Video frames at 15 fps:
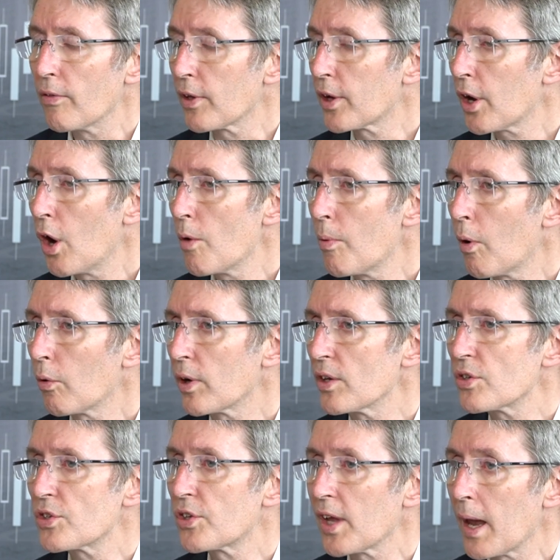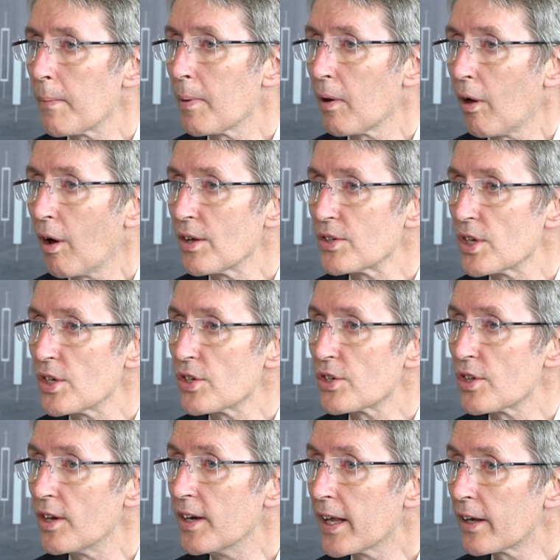the cobalt, it
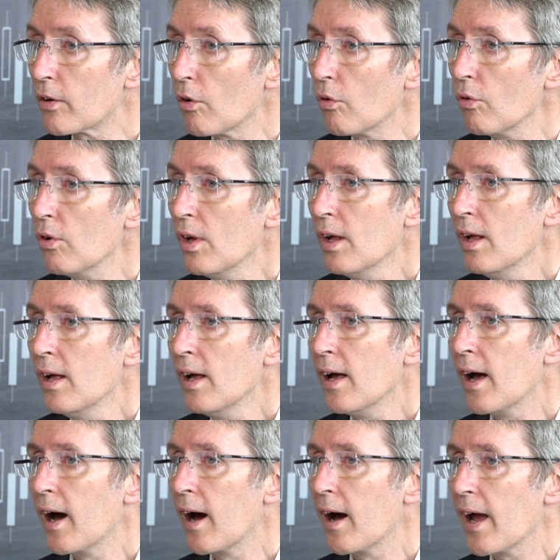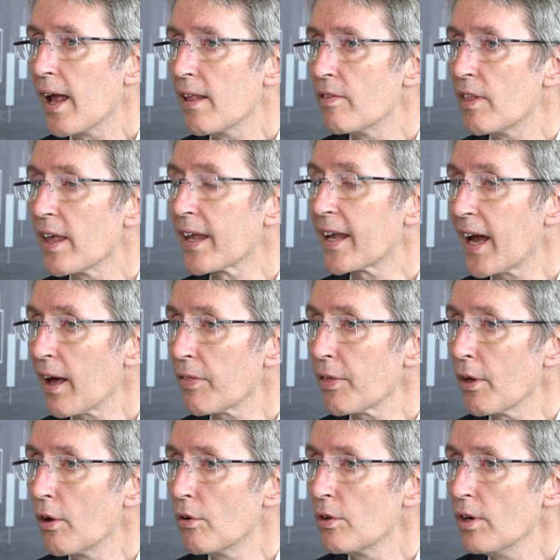stabilizes the nickel in the
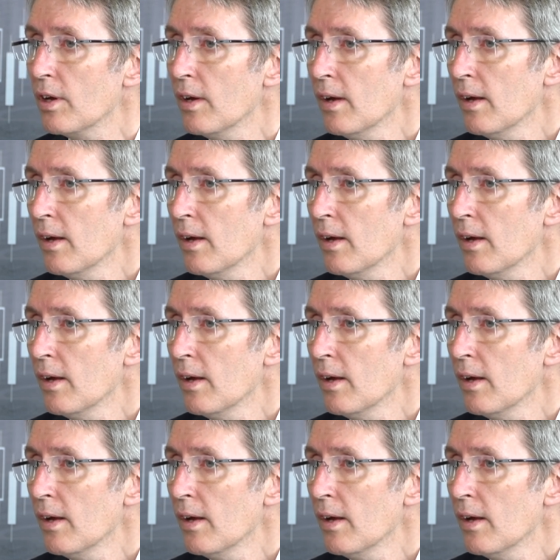cathode,